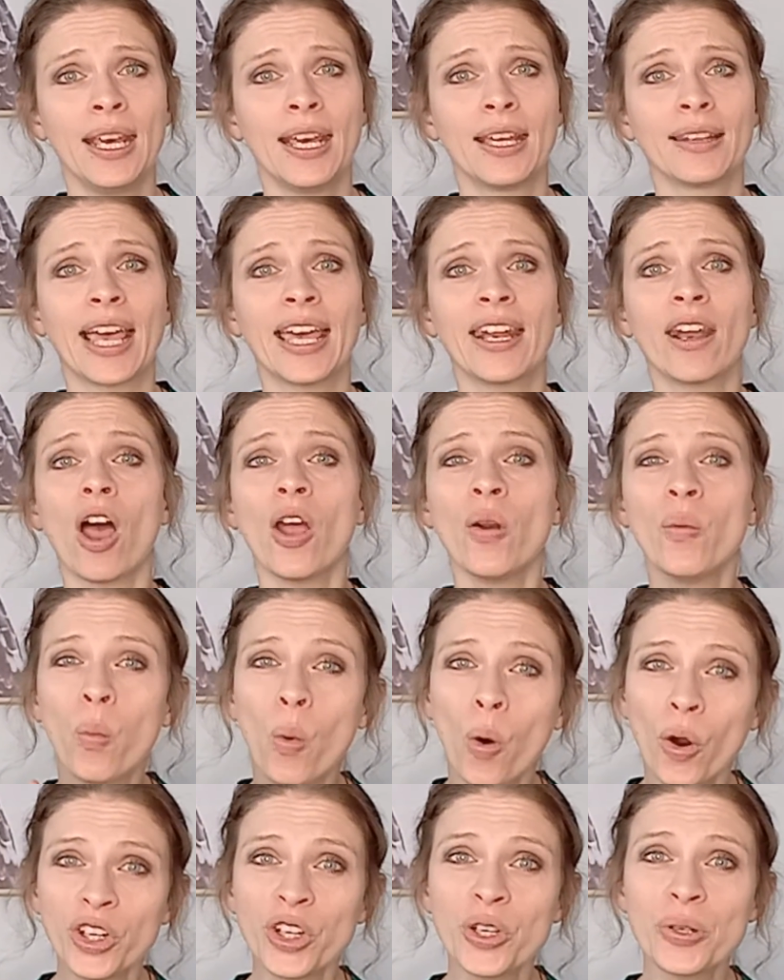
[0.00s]
then I
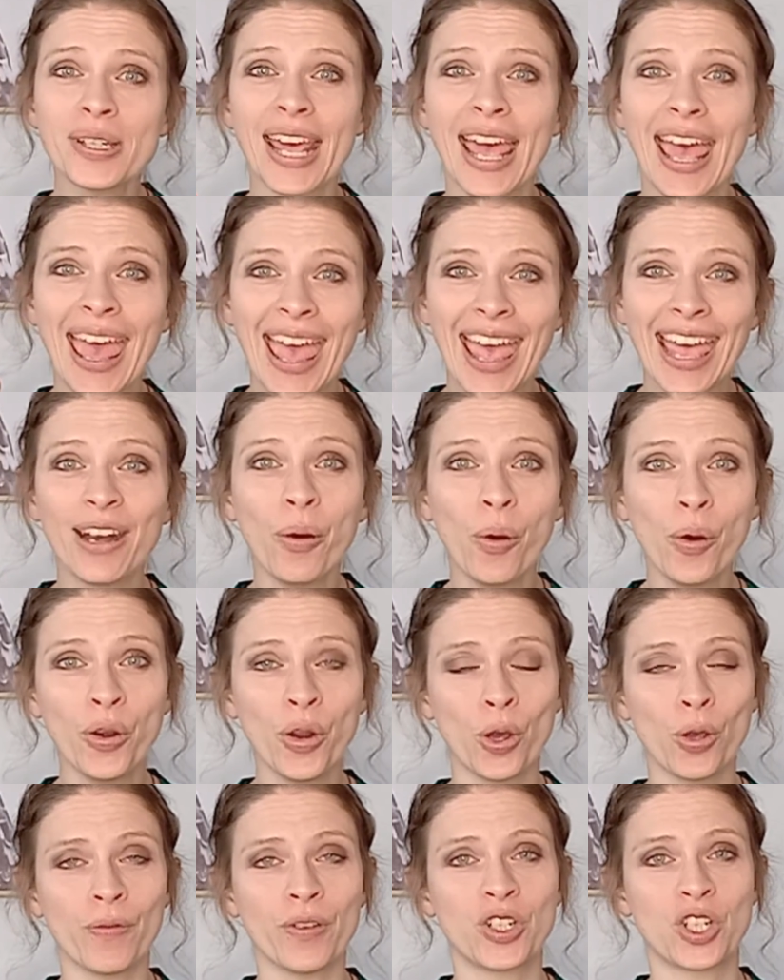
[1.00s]
want you to head on
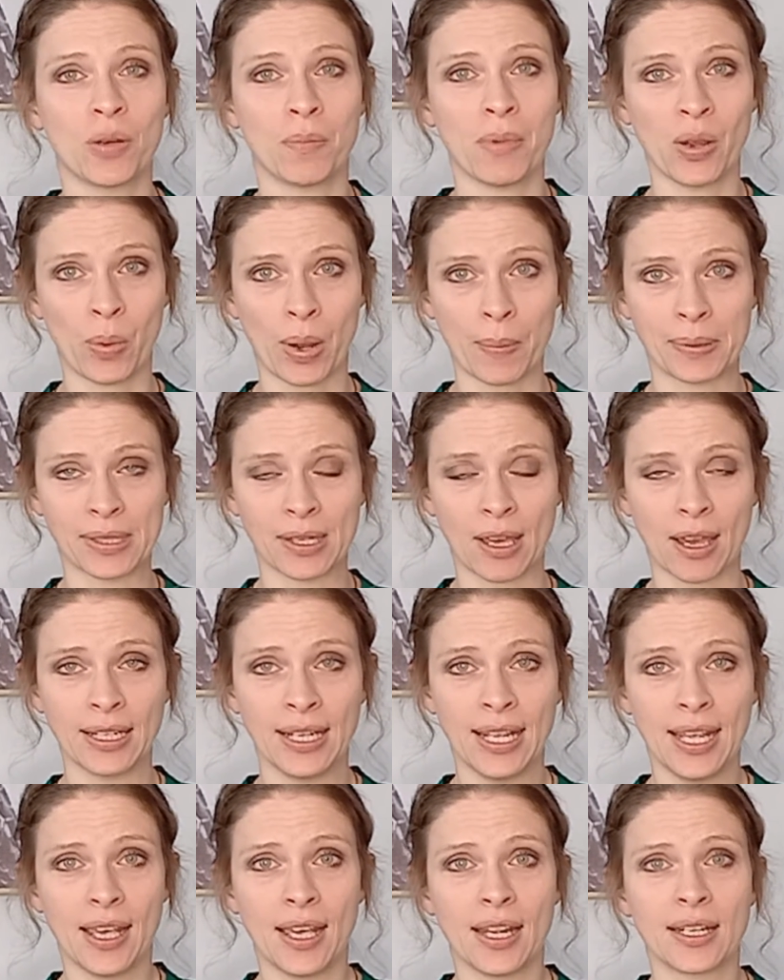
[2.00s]
over to my website
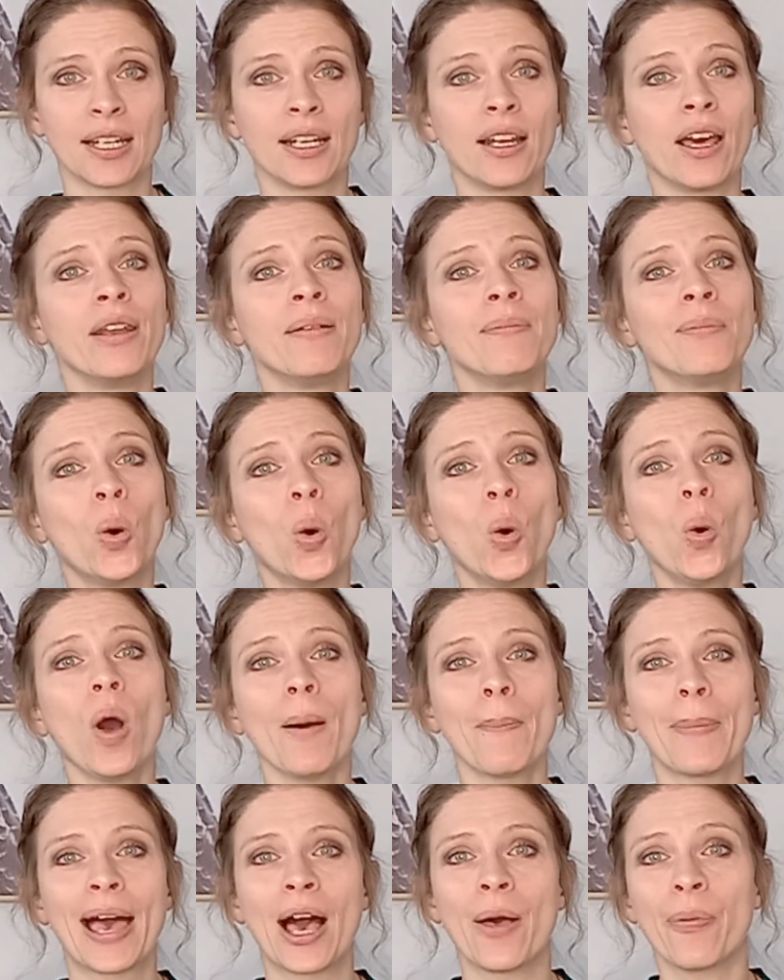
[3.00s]
to learn more
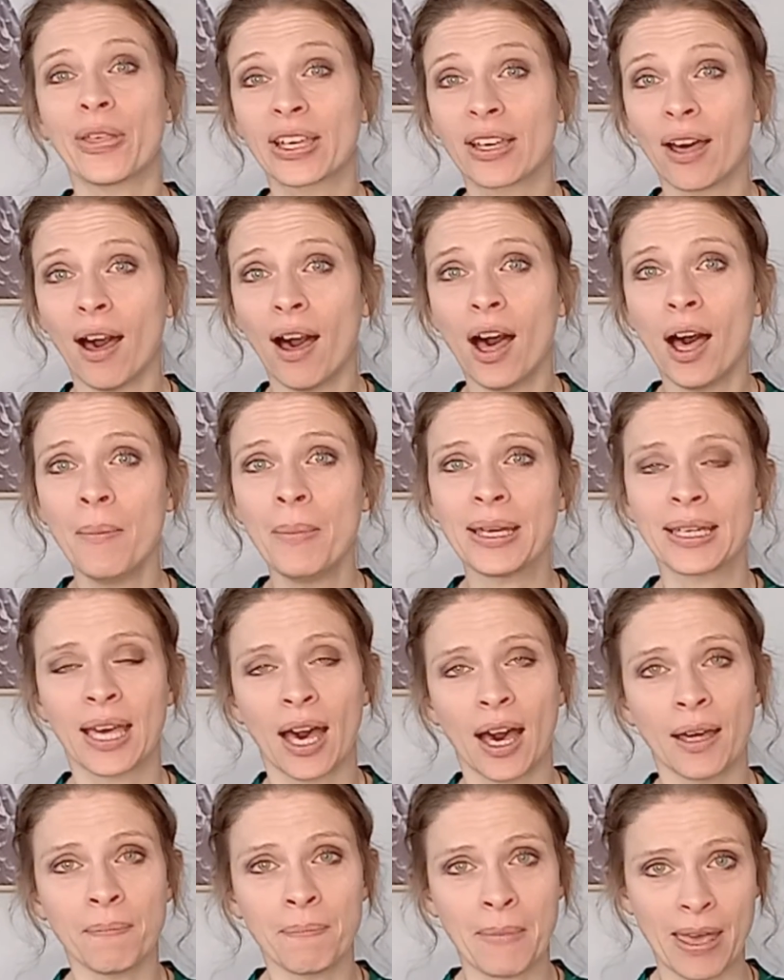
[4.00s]
about the Calm
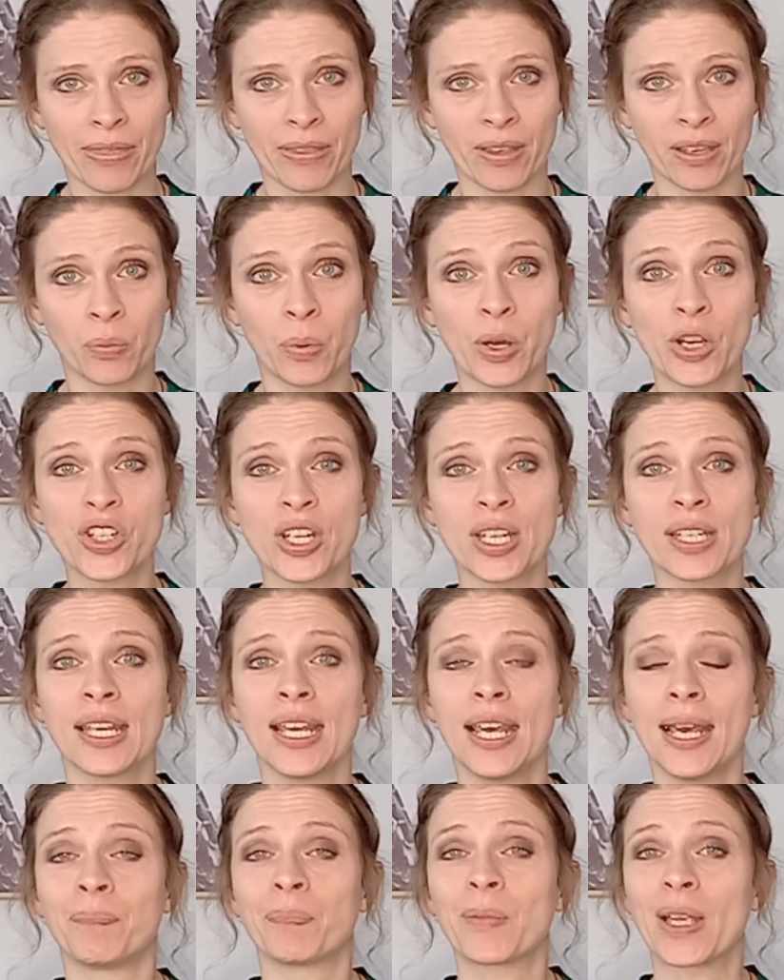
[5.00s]
Gut Method, which is
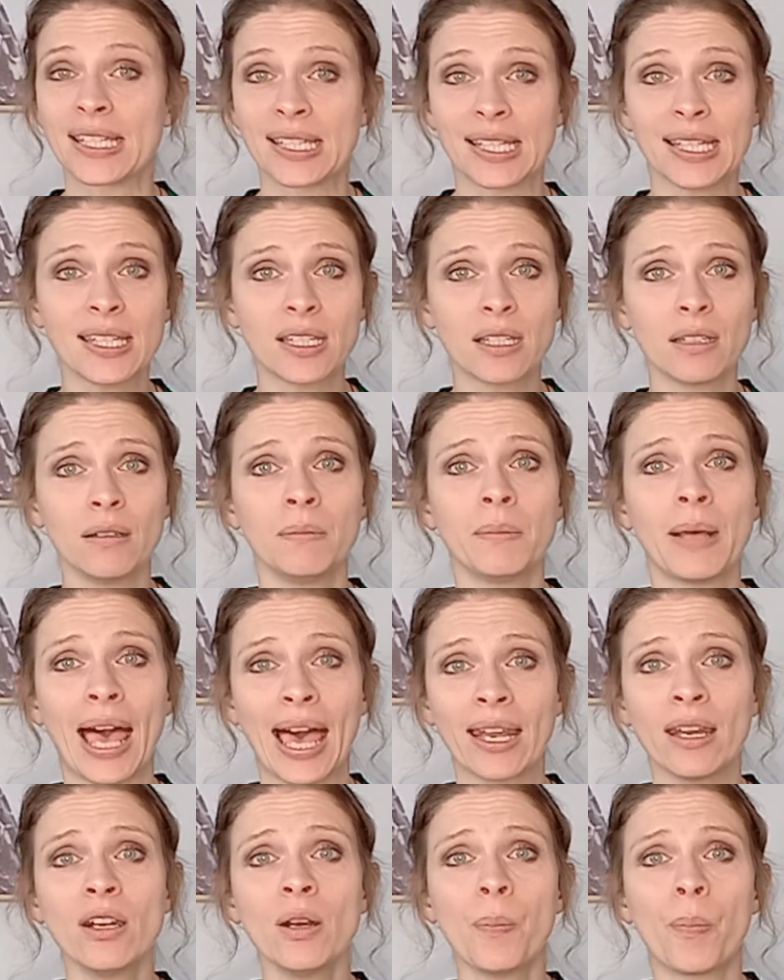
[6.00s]
a system
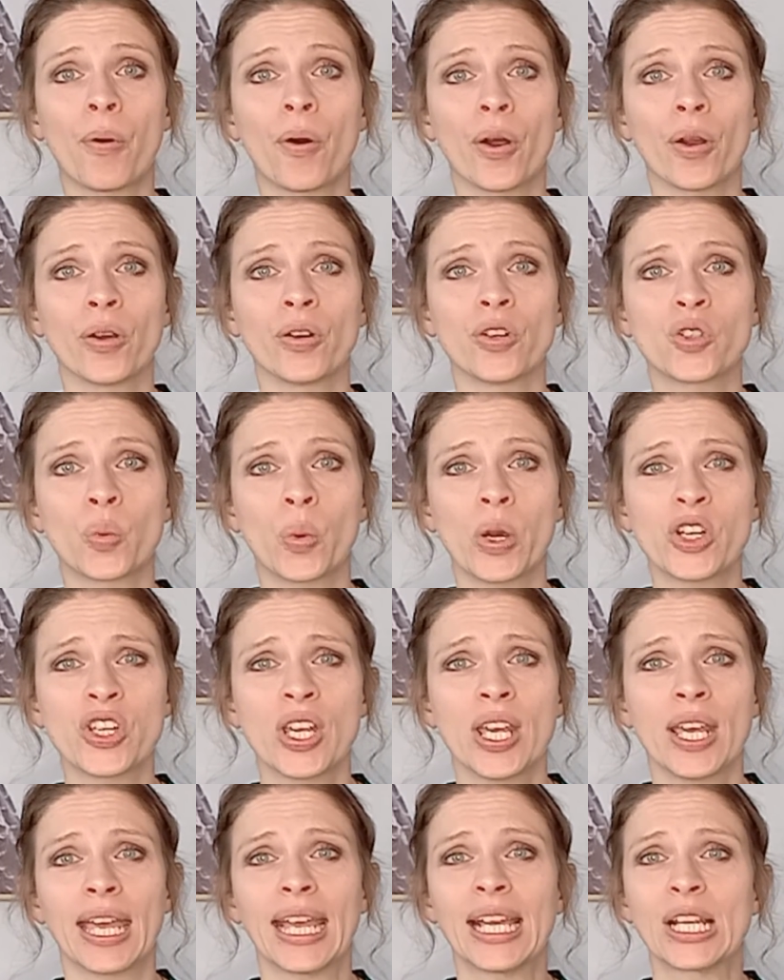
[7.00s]
and an approach which
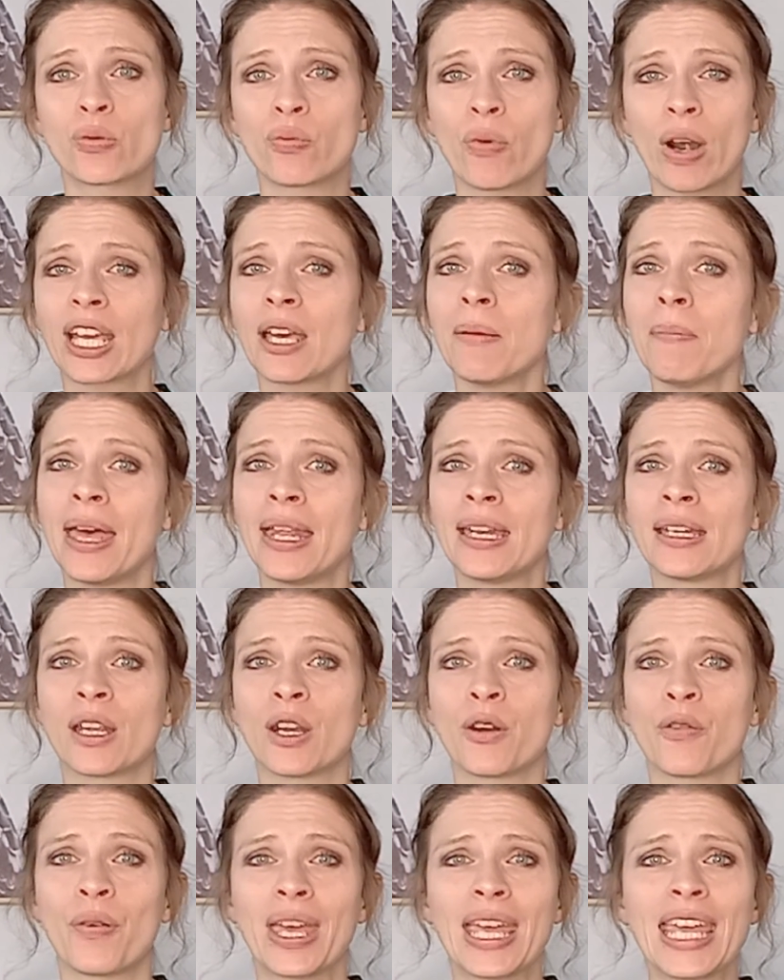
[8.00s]
is
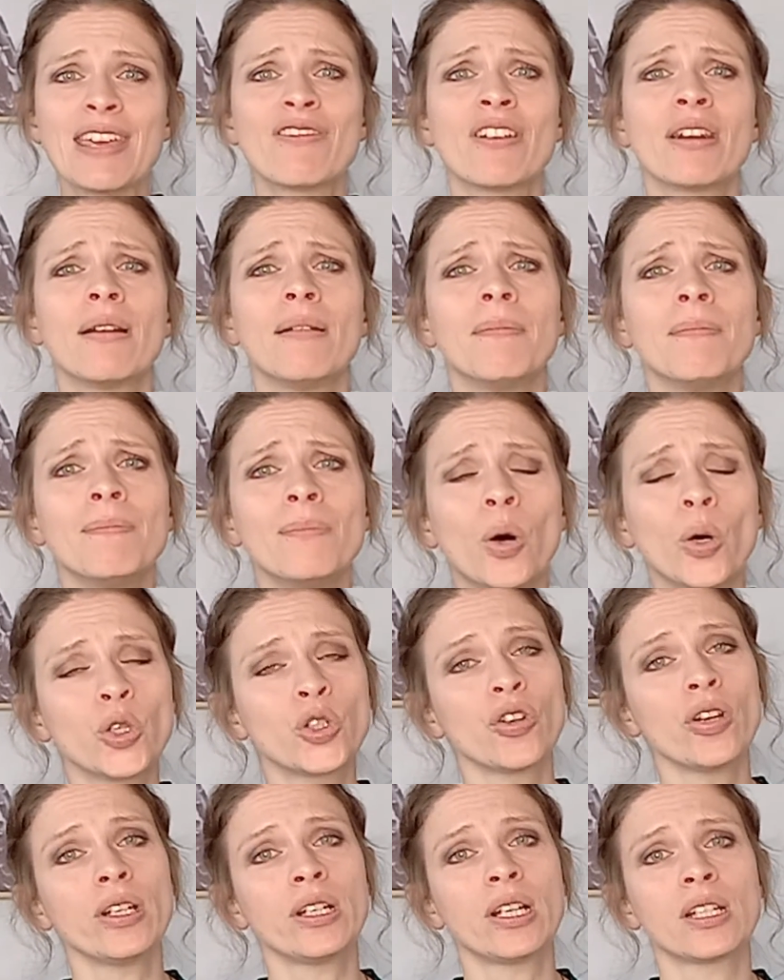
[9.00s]
recommended for even
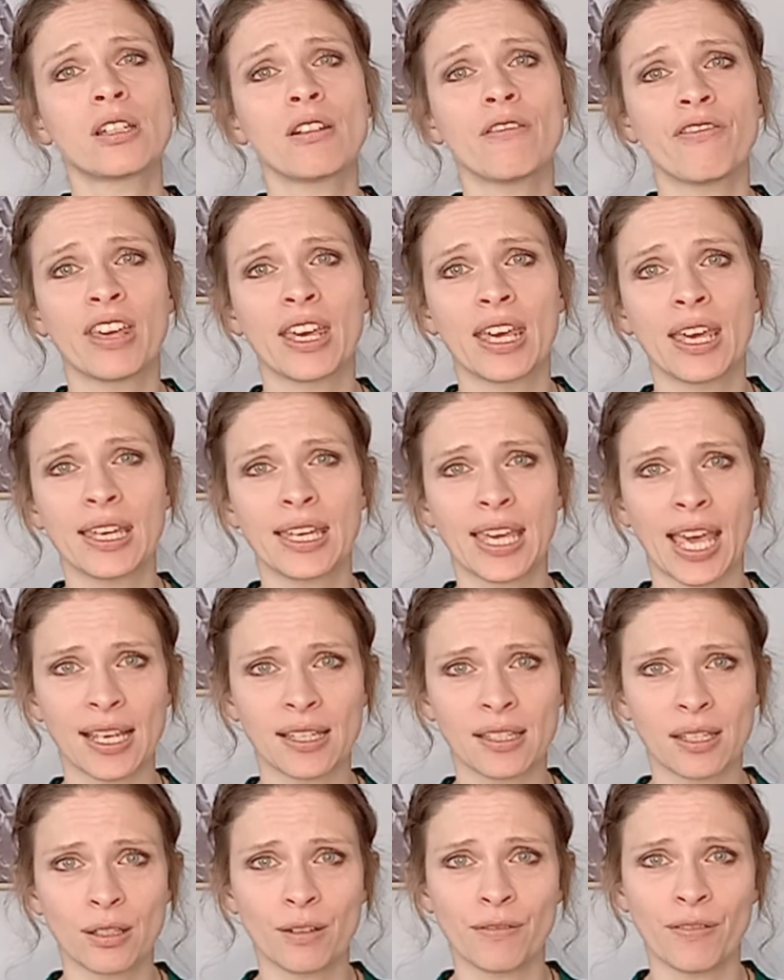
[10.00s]
moderate to severe
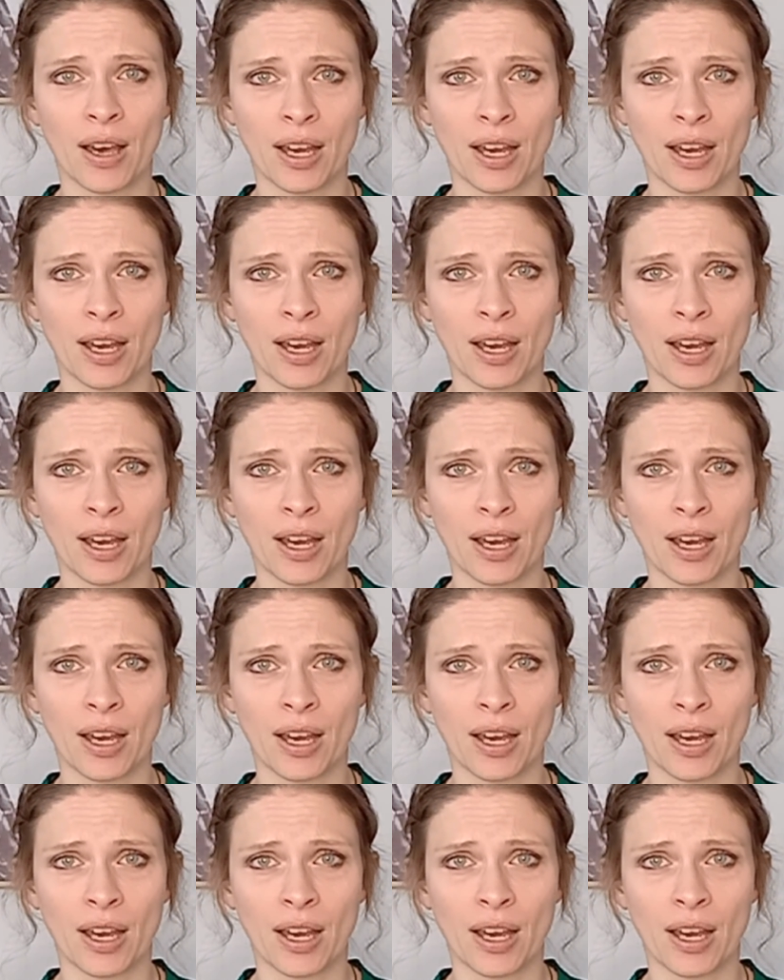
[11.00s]
cases of